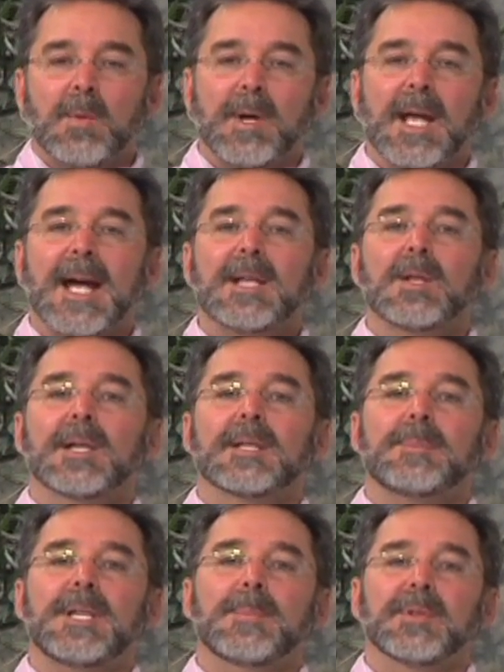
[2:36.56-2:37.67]
When I look
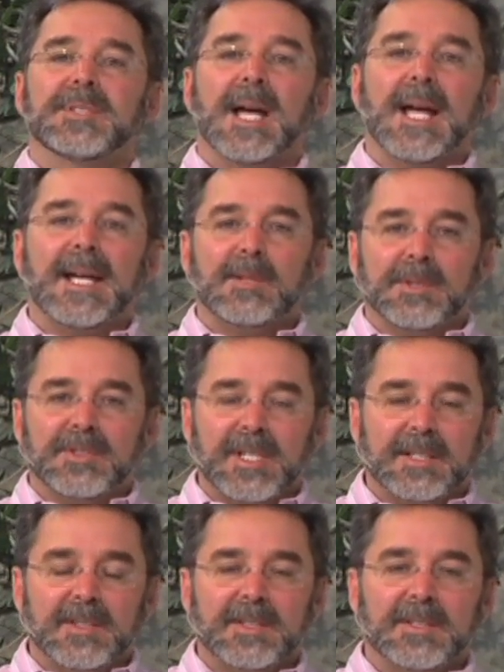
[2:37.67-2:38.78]
at people dying with
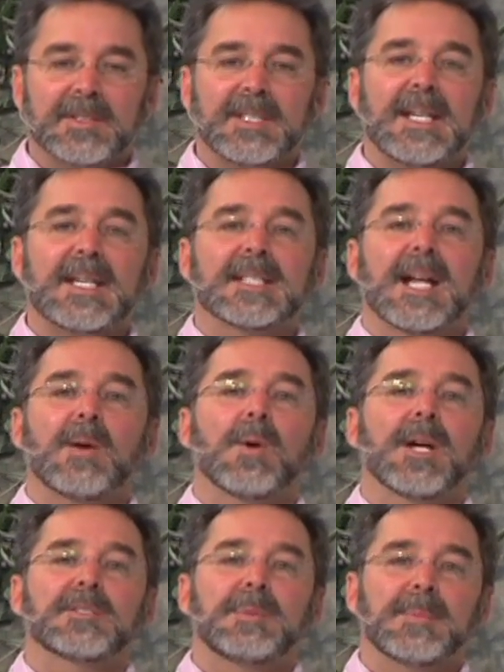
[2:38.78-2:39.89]
sickness and disease and I
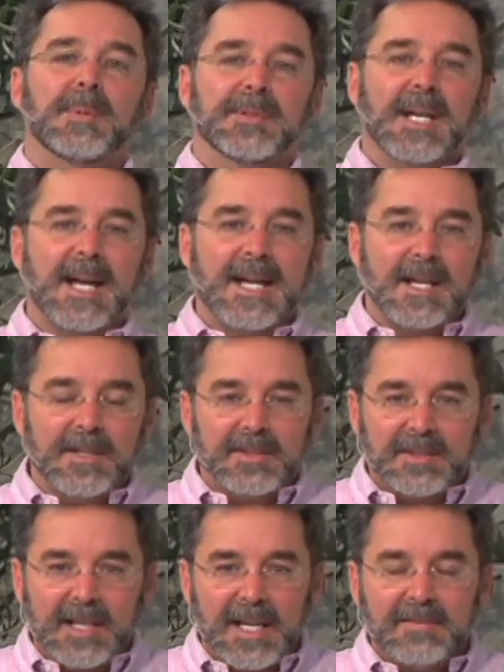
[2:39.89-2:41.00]
watch people die
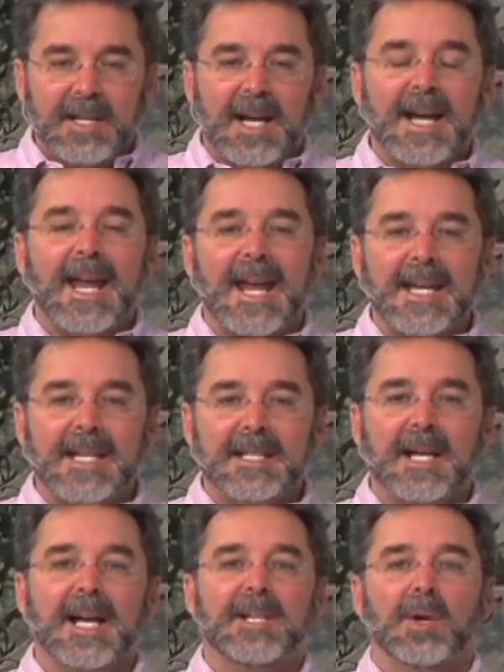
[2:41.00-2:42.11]
unsaved, I hate
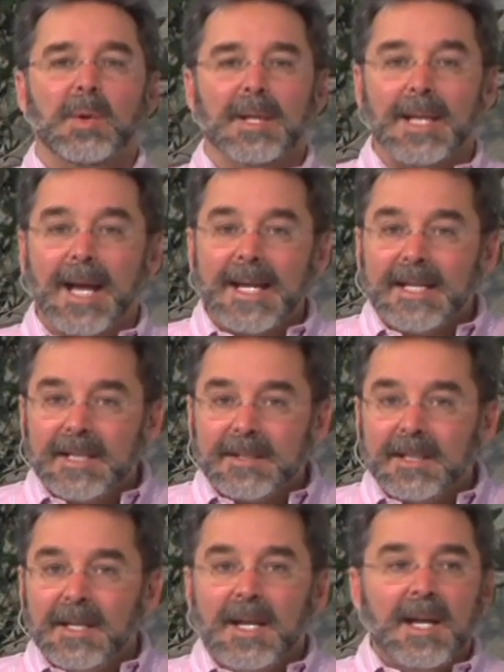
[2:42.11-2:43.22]
it. I don't like it.
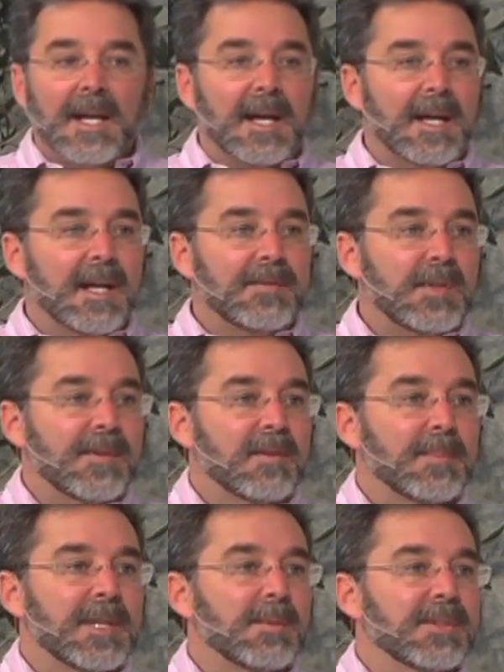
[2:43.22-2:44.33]
If you've ever
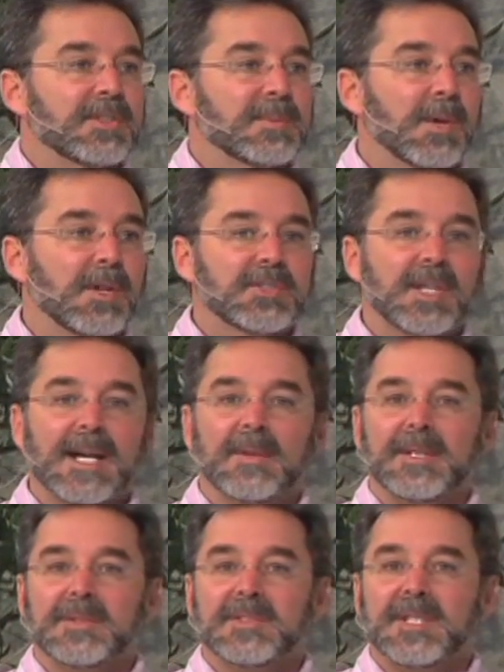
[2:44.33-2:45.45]
been with a small
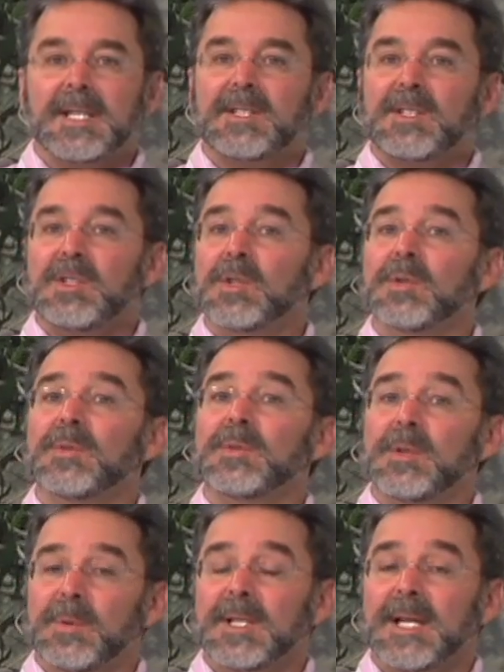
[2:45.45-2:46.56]
child that's sick, you'll
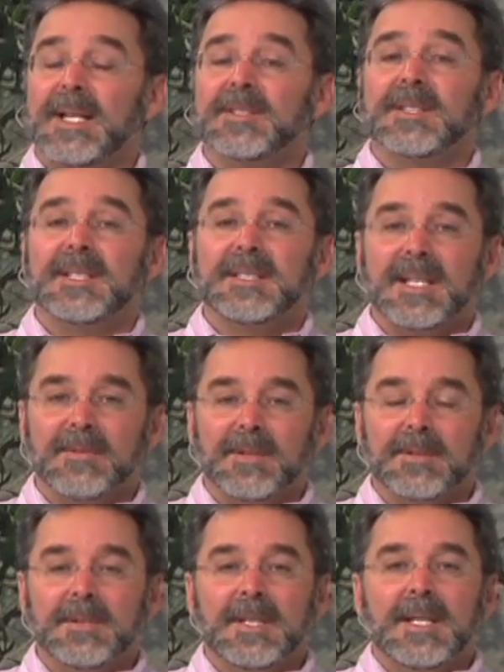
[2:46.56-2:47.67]
realize the
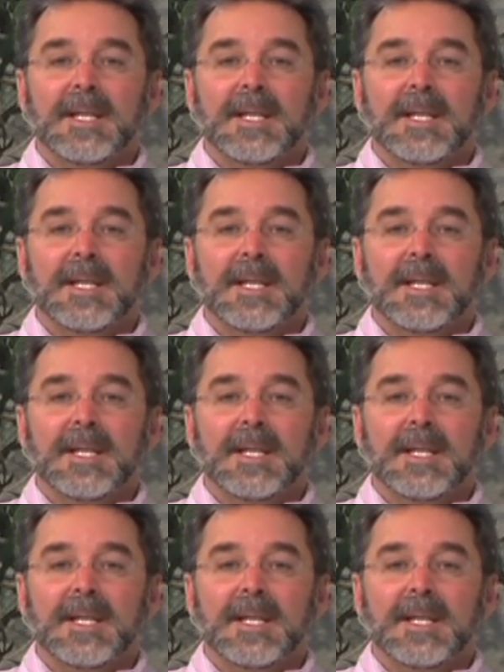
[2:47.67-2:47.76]
devil,